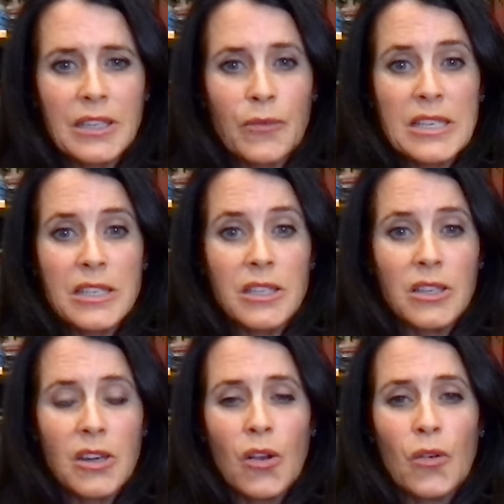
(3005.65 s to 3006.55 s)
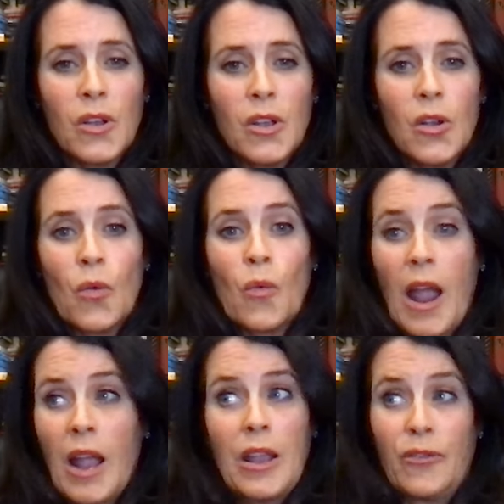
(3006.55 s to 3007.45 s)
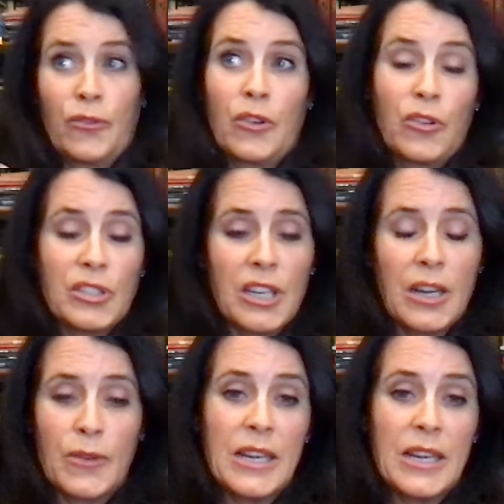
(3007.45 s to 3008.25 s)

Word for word: And we didn't know if Christianity,